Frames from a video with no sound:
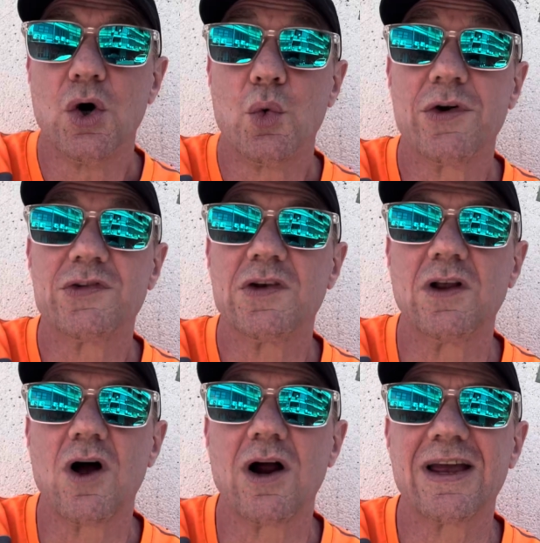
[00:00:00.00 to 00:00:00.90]
We're
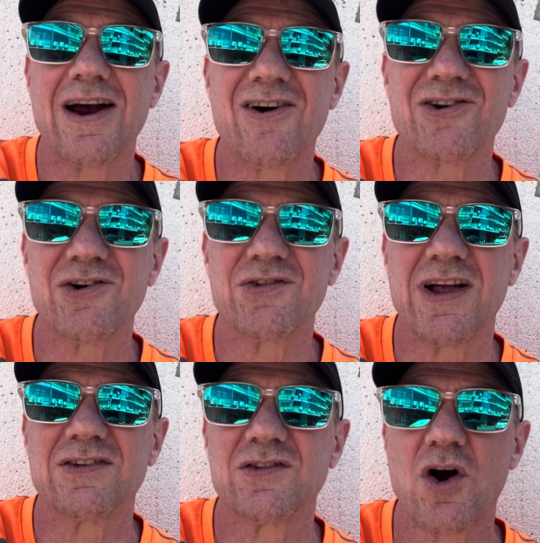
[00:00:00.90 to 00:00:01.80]
still on characters
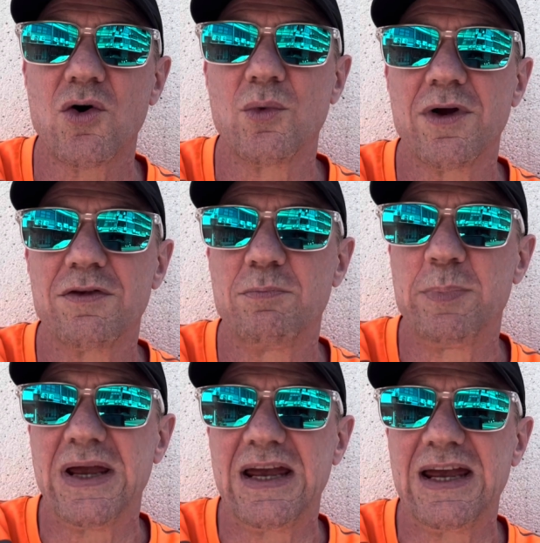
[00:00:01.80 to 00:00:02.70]
that start with
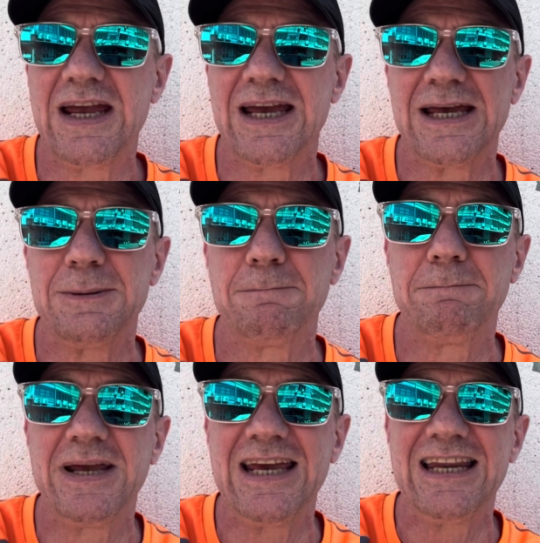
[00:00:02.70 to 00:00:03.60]
B in
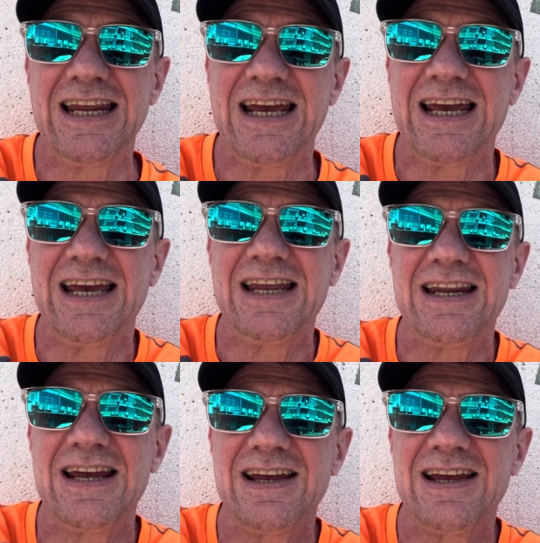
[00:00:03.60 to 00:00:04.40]
Pinyin